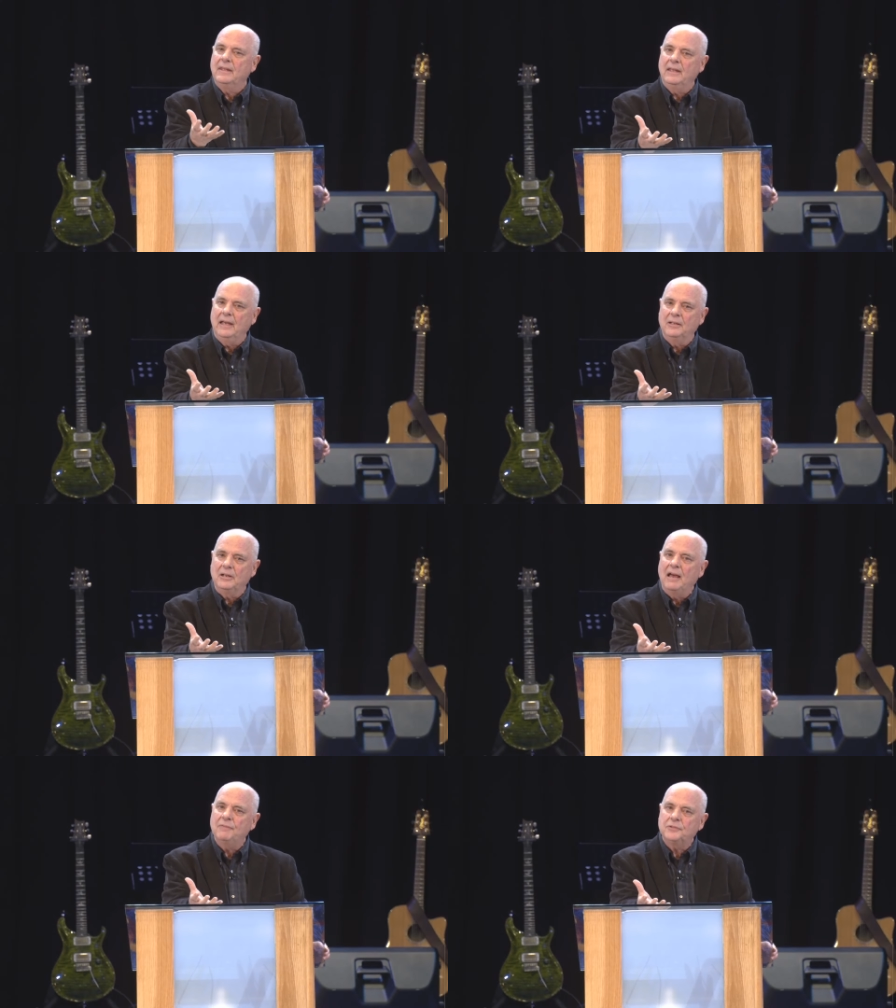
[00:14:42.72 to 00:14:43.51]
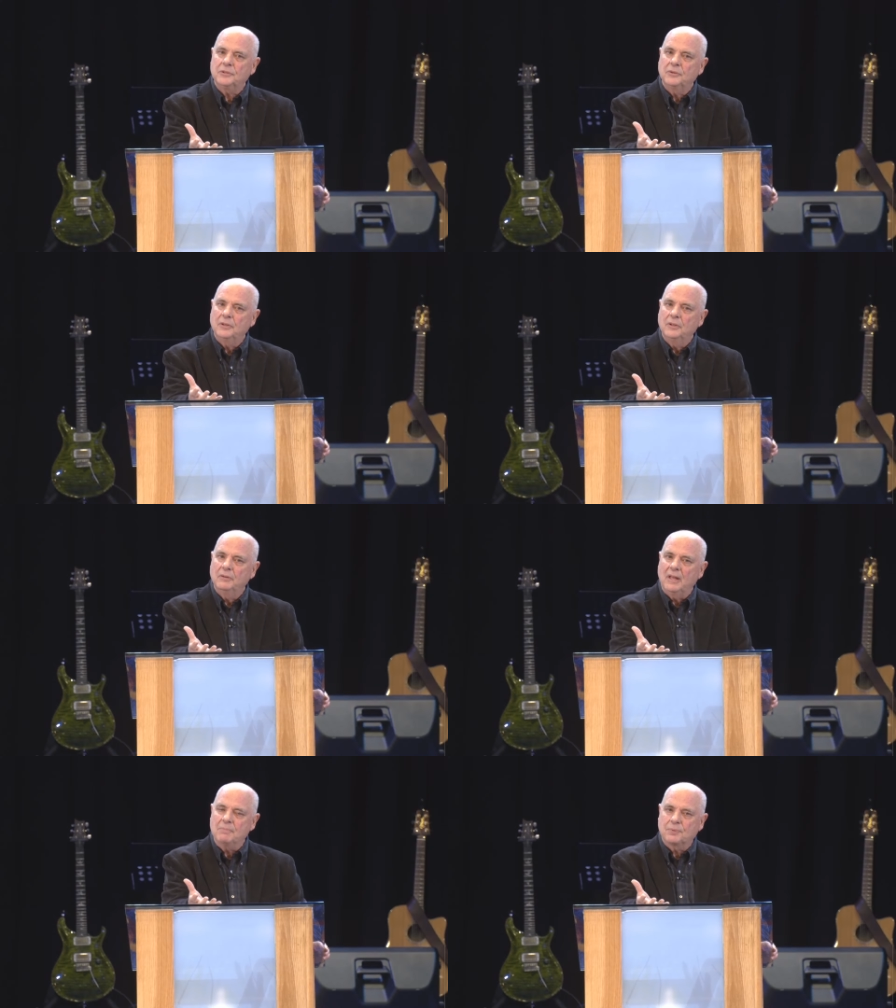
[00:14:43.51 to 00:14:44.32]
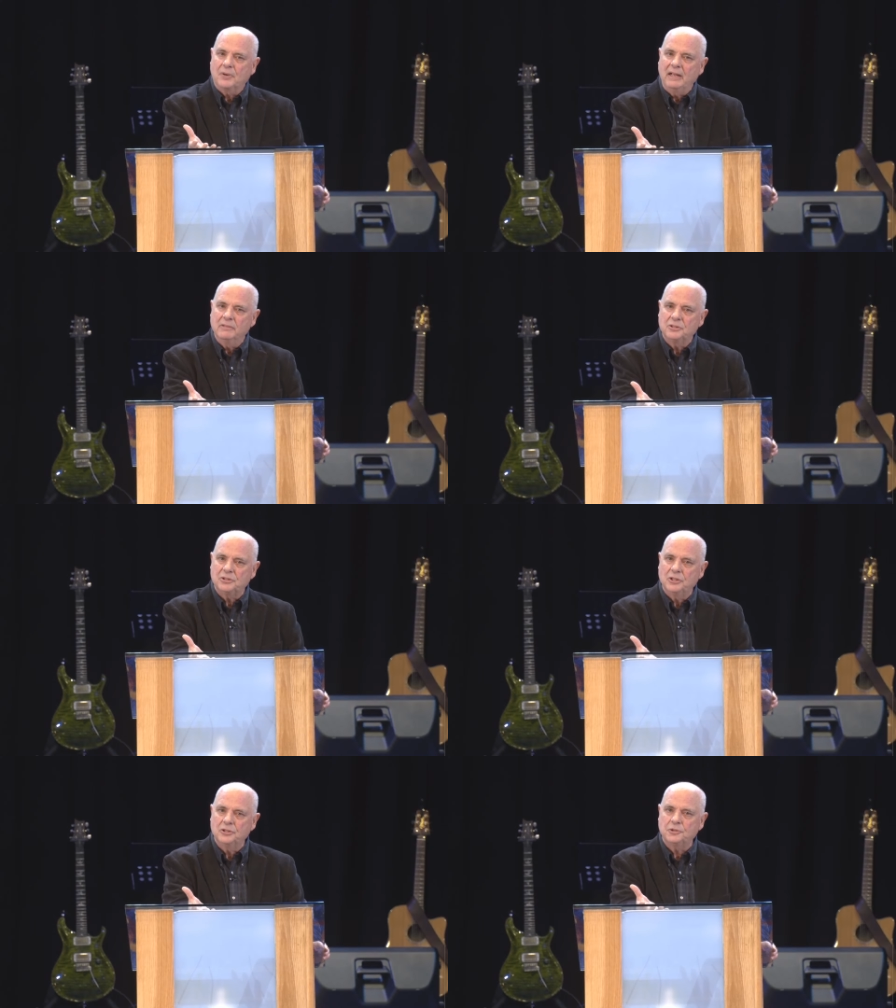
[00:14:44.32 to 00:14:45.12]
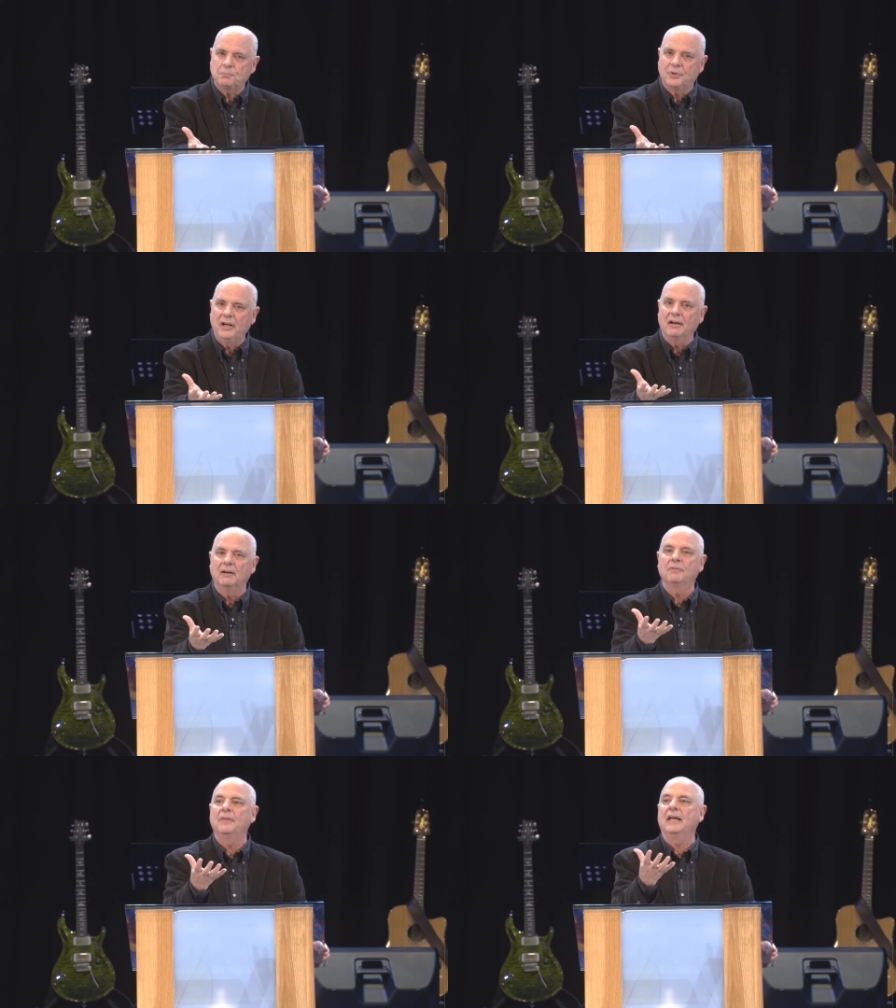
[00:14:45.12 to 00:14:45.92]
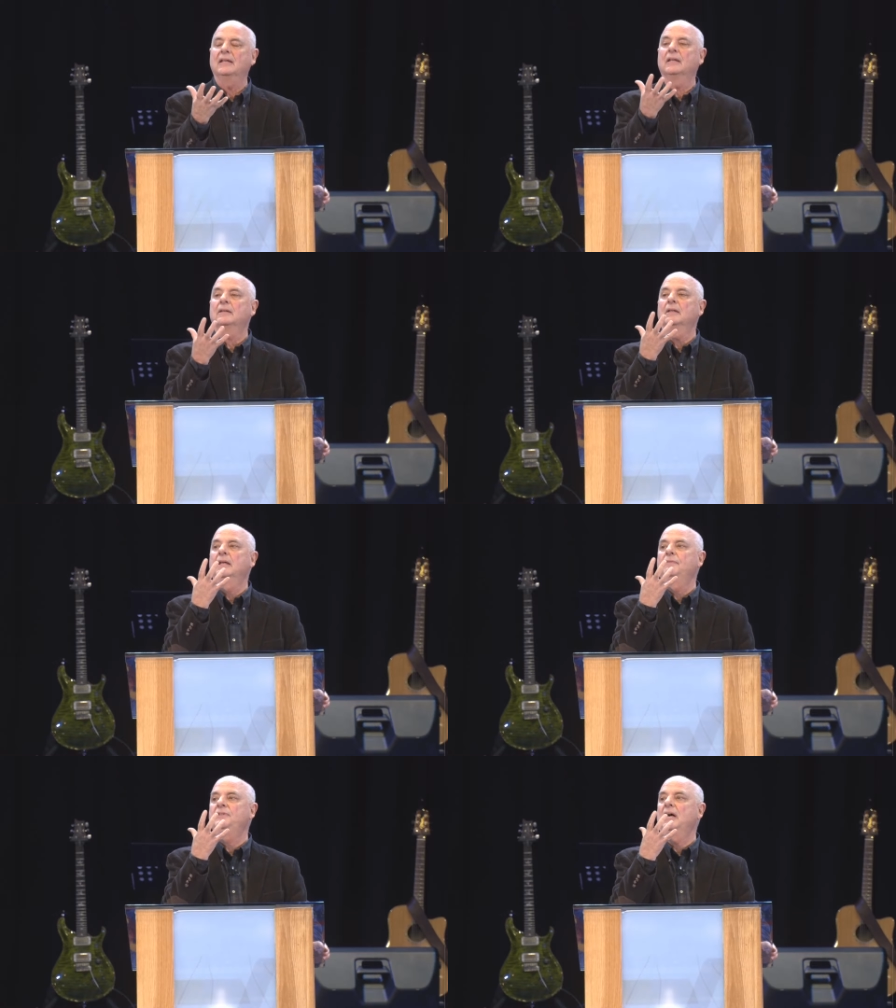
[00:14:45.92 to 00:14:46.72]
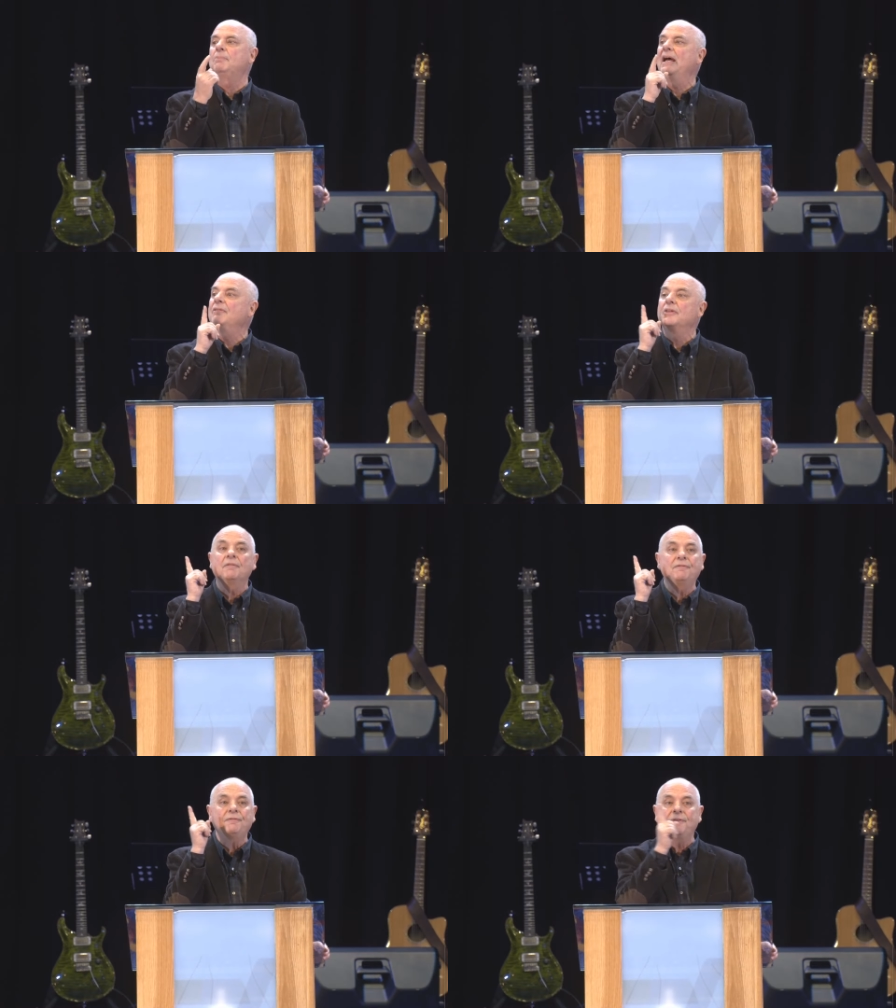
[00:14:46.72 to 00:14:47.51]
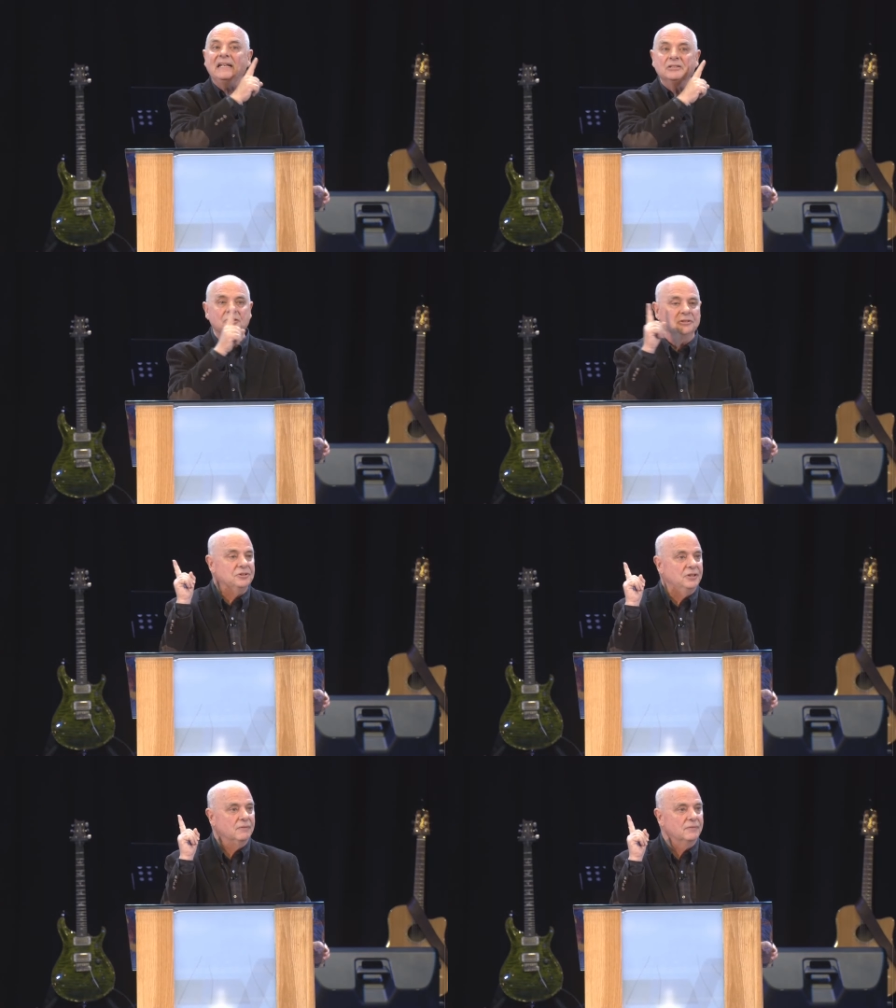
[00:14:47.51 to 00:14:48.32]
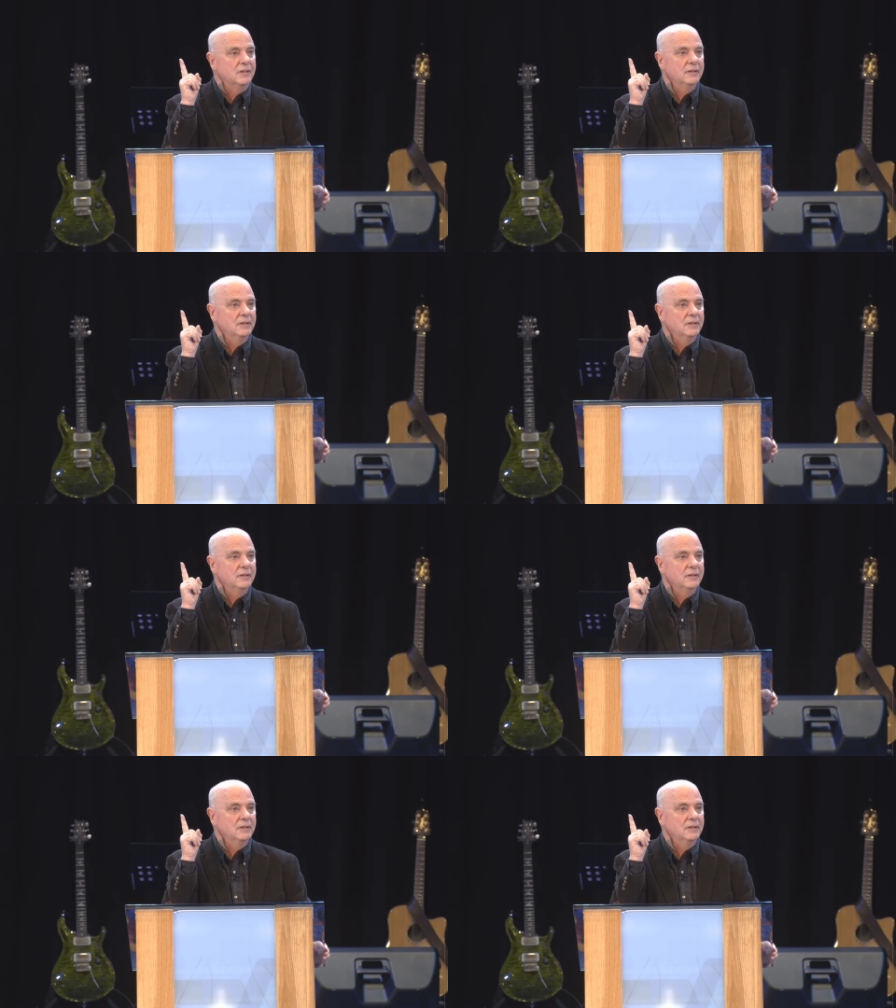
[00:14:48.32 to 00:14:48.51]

and after they pray the sinner's prayer, they lift up and their face is different.